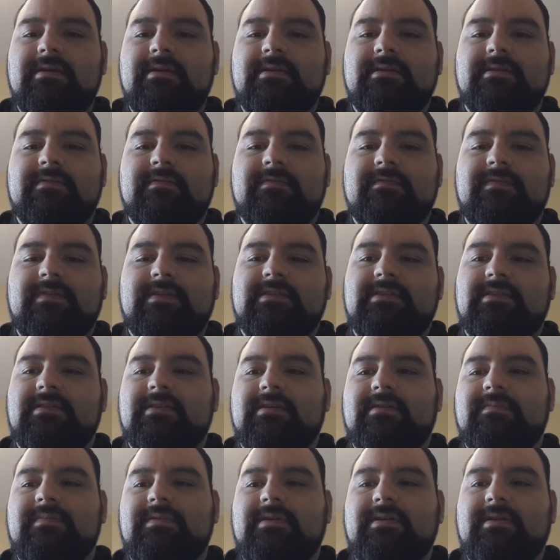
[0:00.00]
it fits in
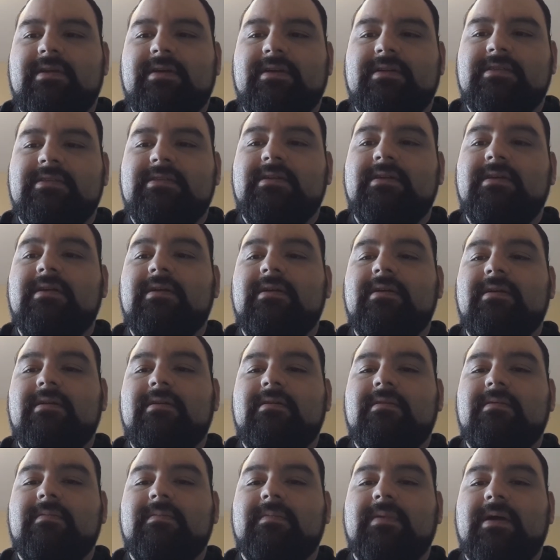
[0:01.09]
there pretty nice.
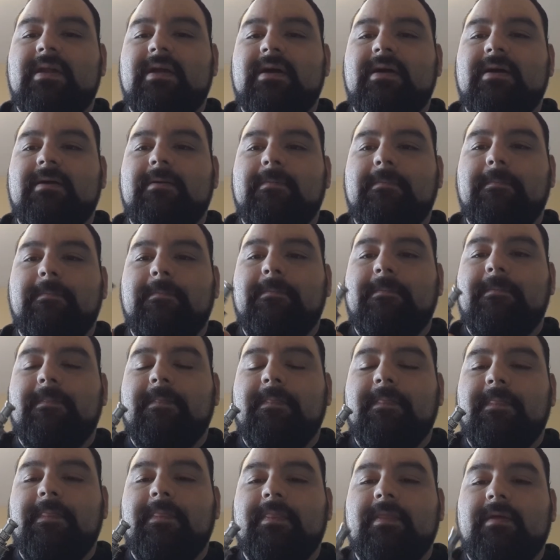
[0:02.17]
But I
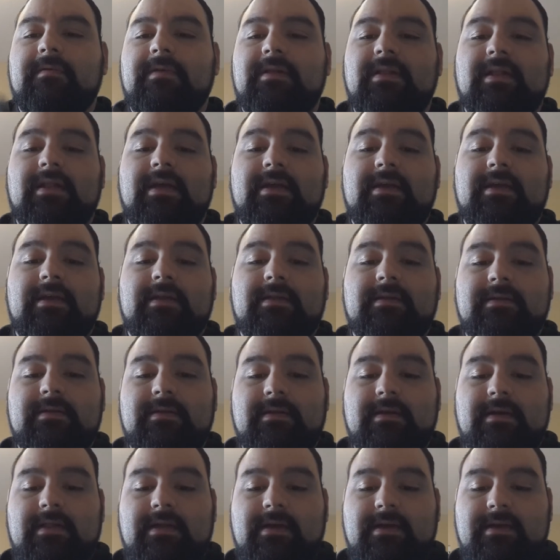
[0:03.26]
really like it. You
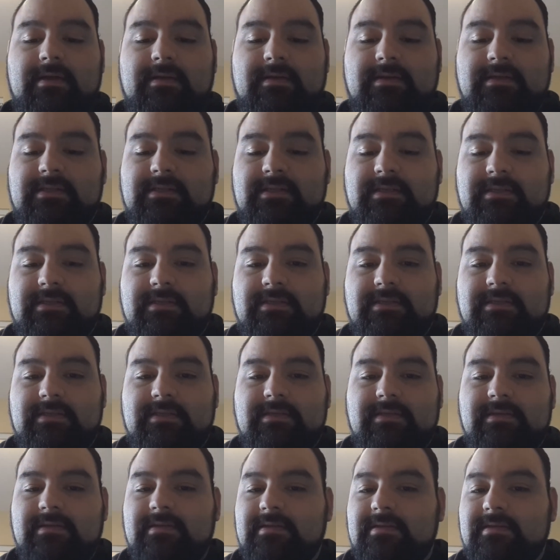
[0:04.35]
know, I like it because
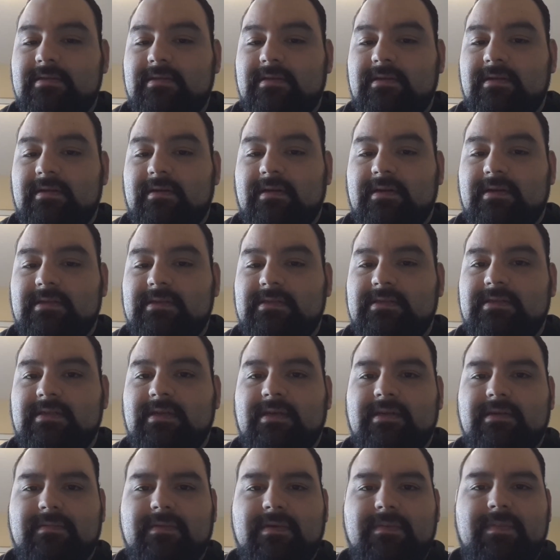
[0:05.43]
it's, you know, I can
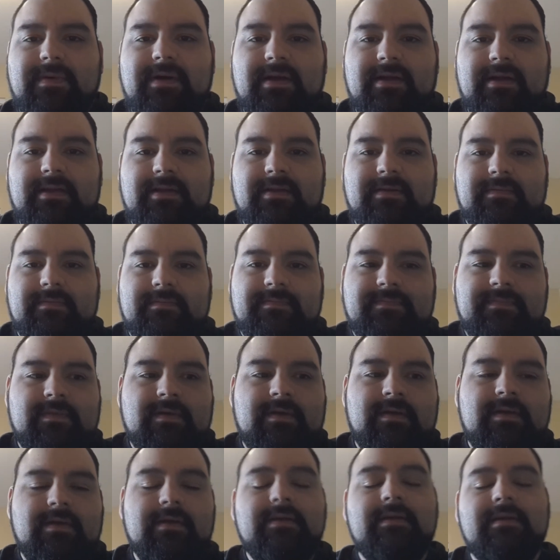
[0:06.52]
stick it in my pocket and
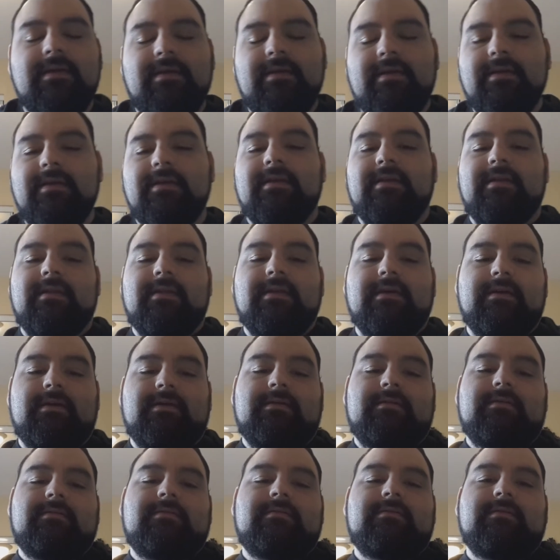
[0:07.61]

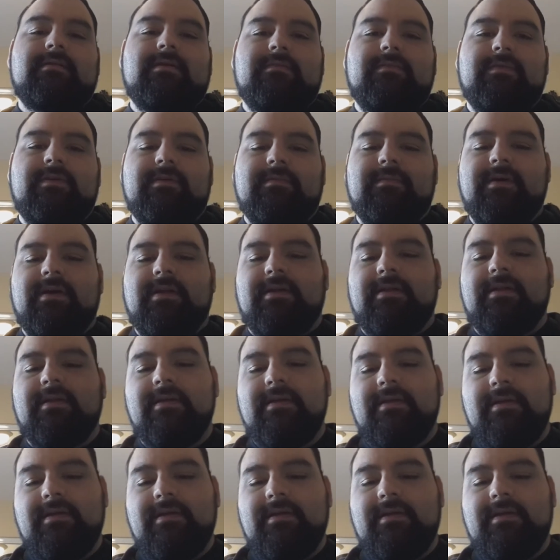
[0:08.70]
not worry about it.